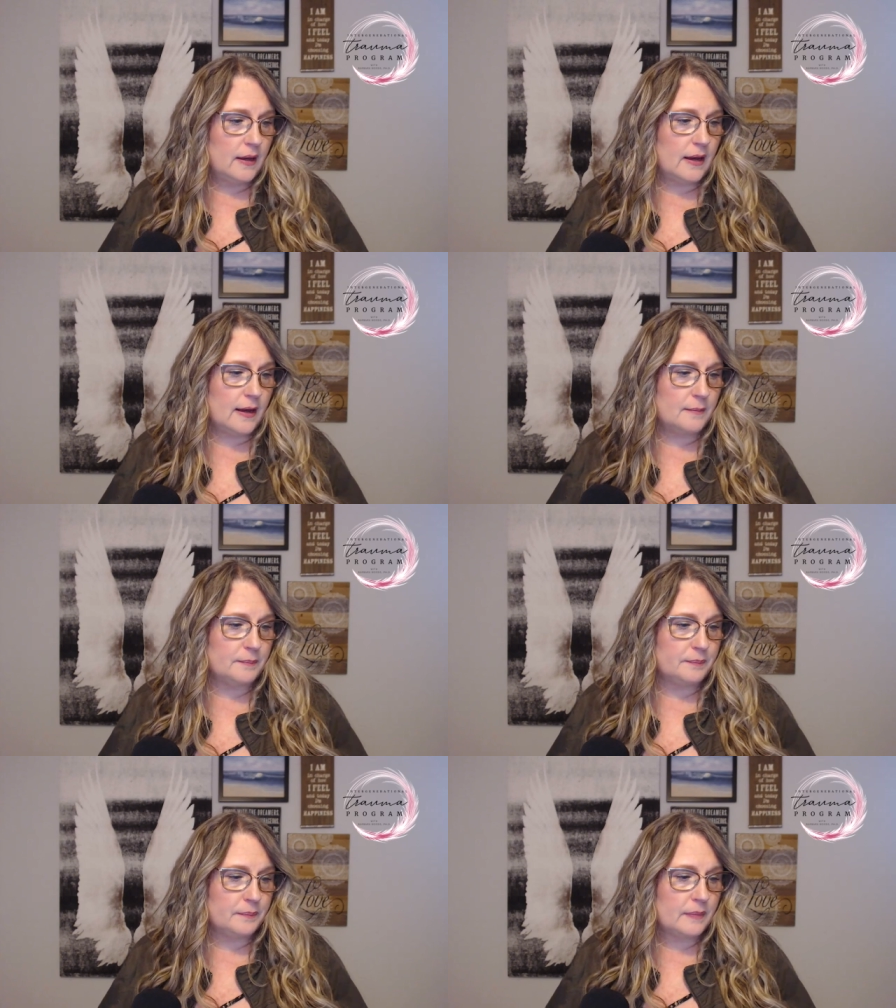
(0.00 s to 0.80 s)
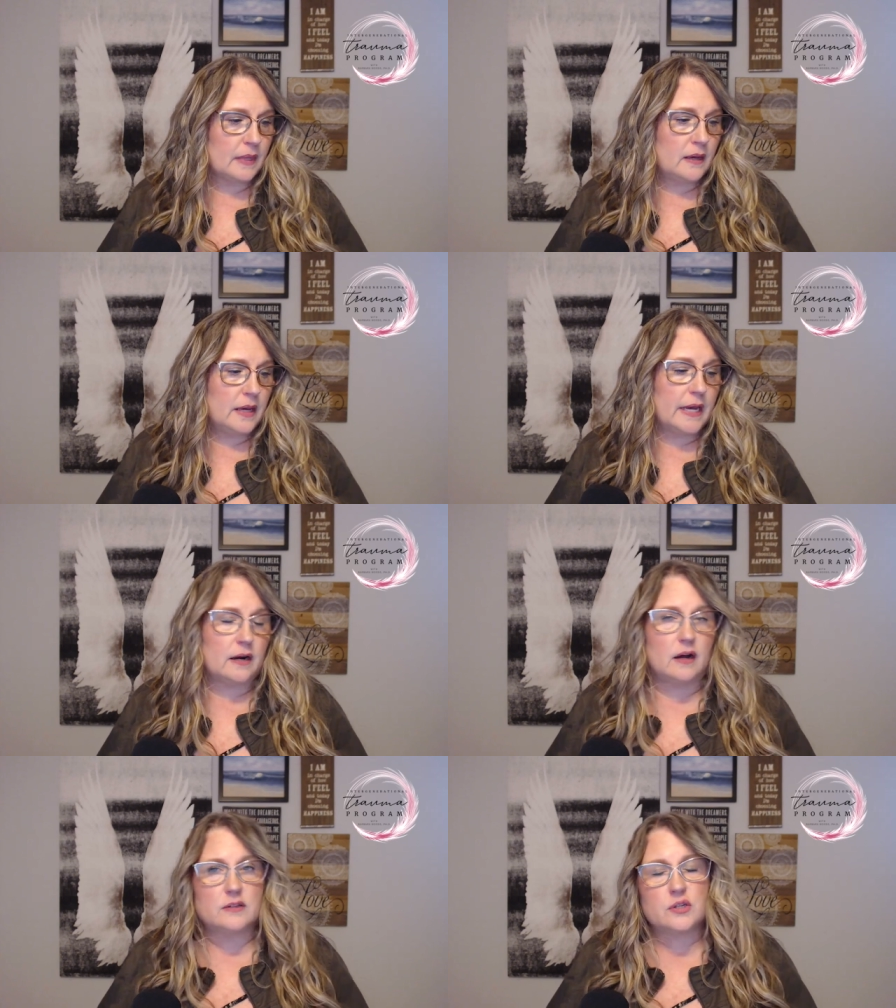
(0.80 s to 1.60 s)
It
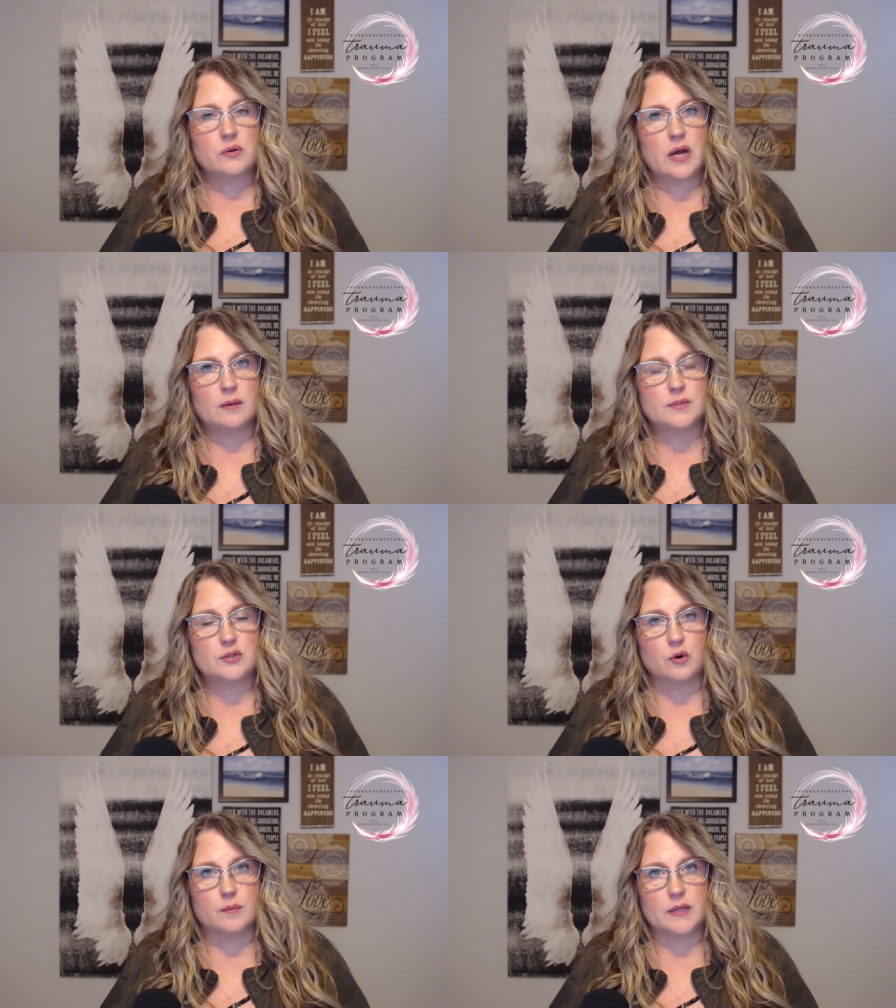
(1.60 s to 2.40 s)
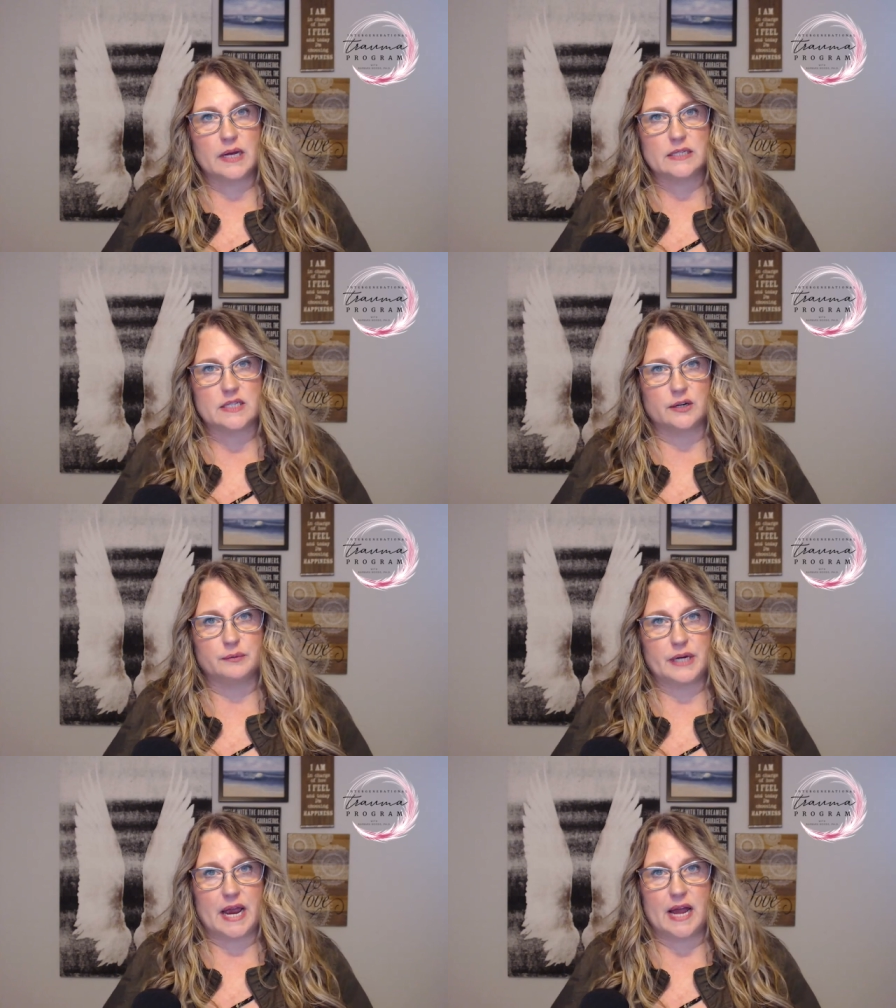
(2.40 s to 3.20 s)
also helps normalize their
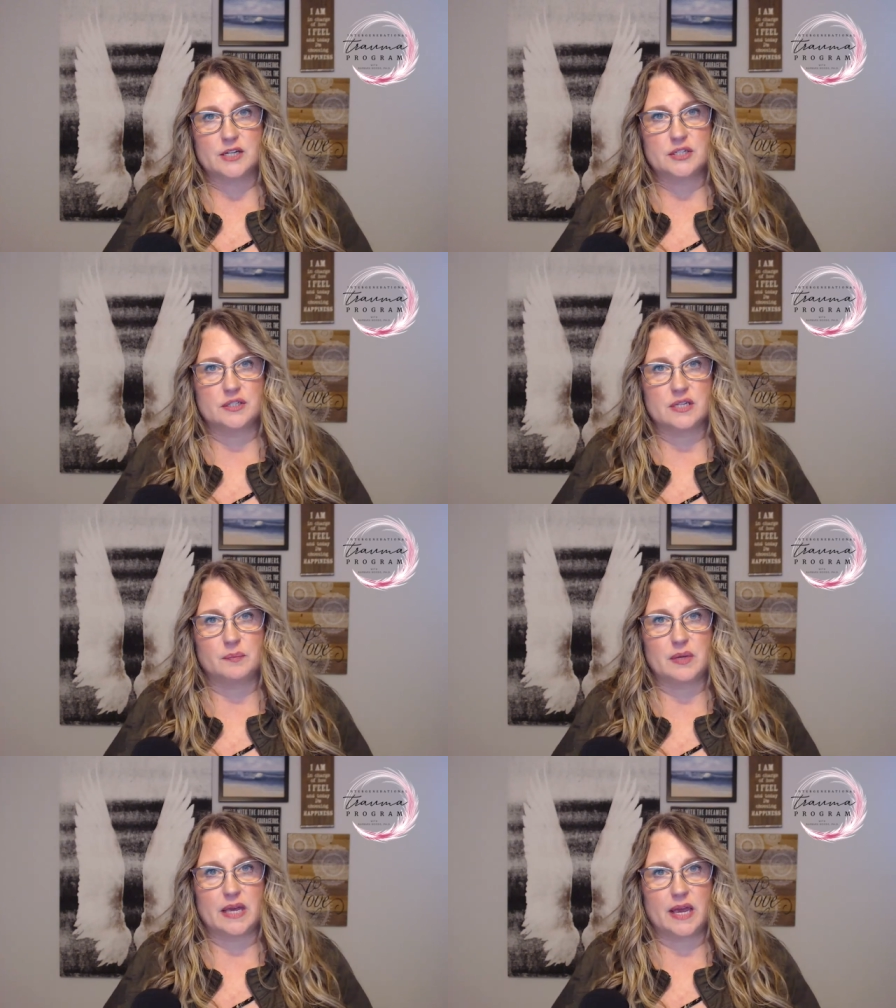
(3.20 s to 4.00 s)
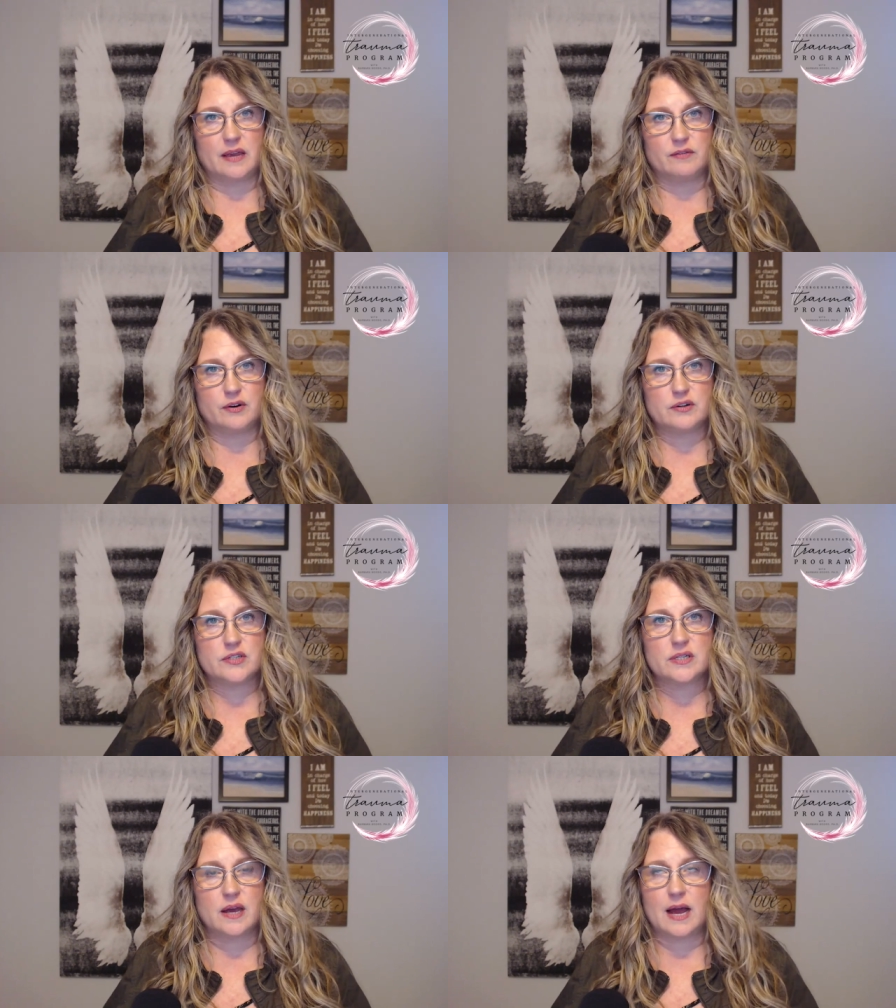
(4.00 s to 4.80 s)
reactions and
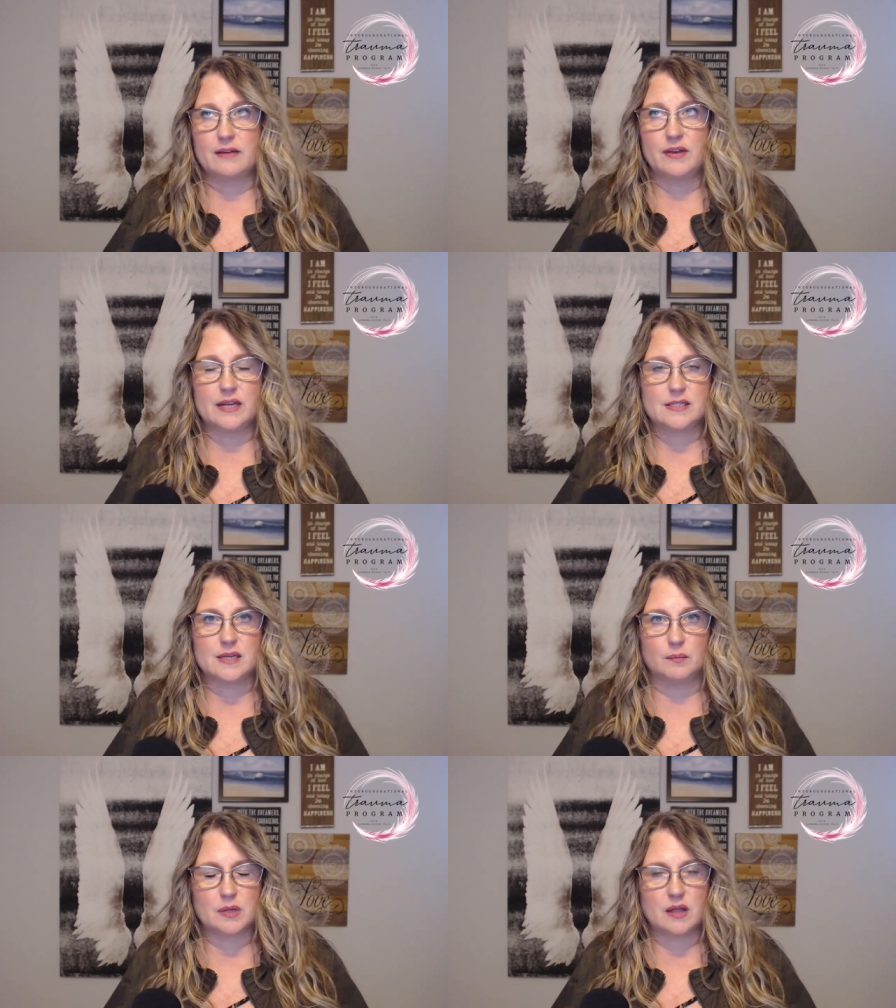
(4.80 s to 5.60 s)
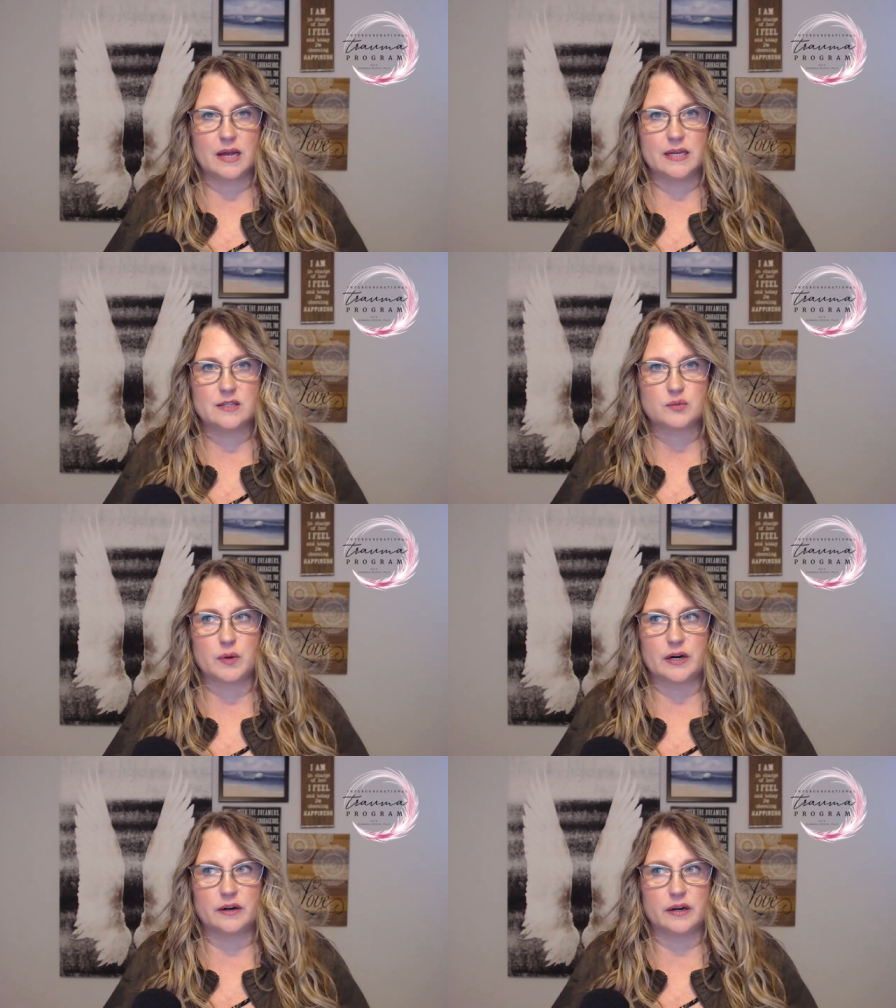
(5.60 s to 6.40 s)
behaviors. I've had some clients
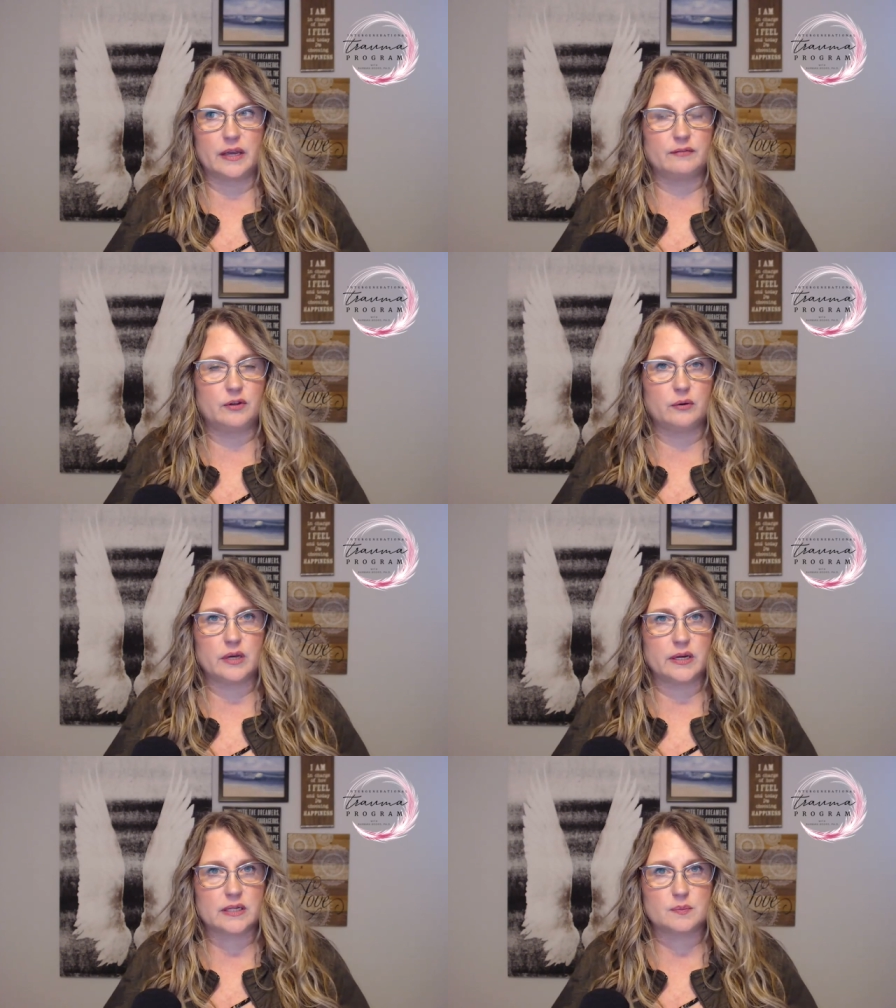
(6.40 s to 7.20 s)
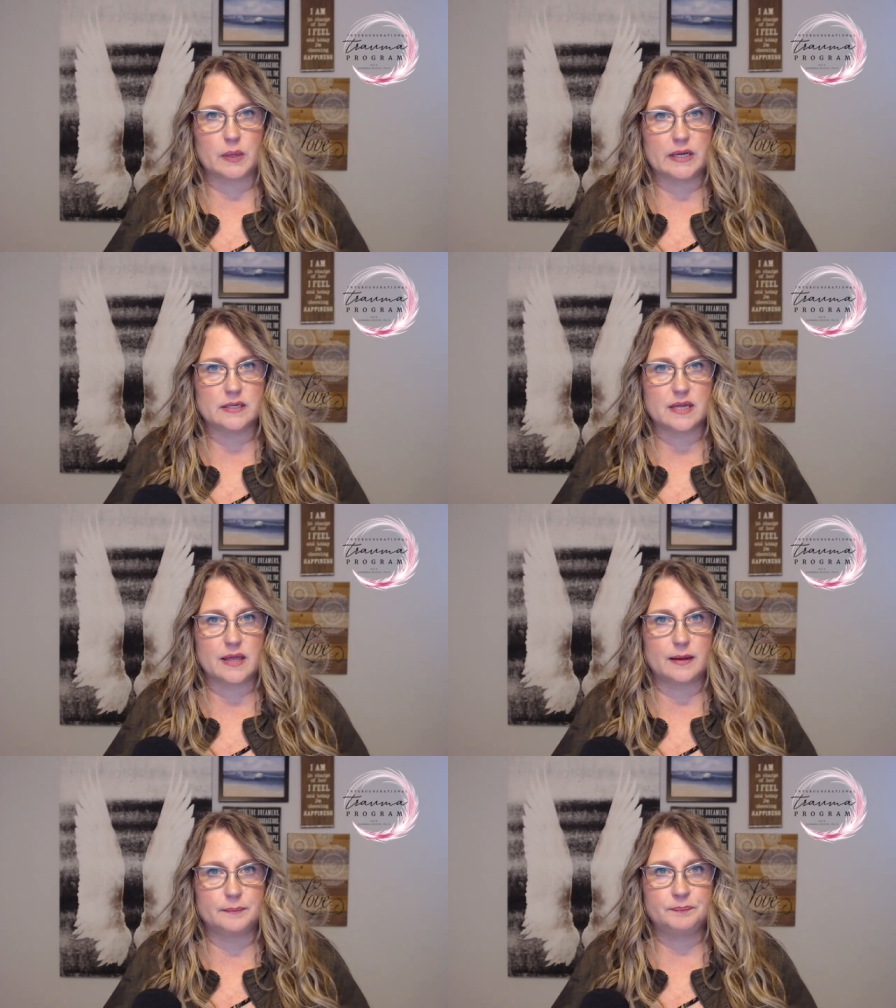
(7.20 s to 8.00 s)
where if you can explain to
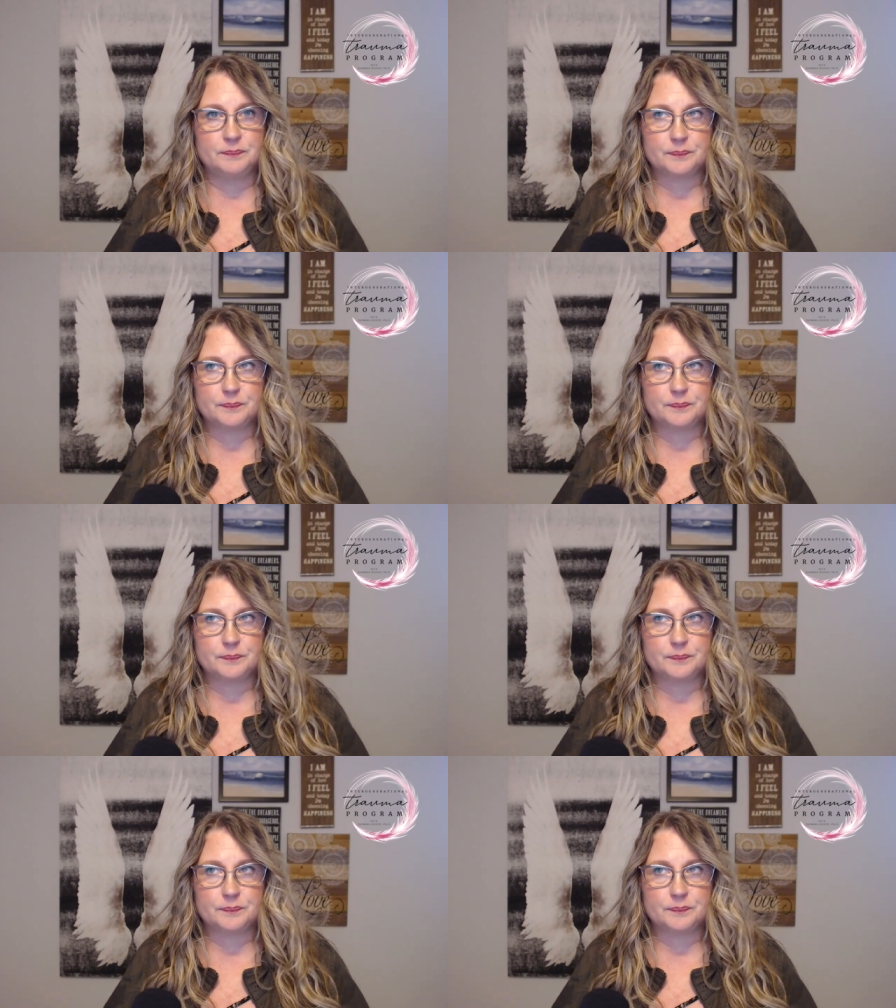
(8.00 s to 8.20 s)
them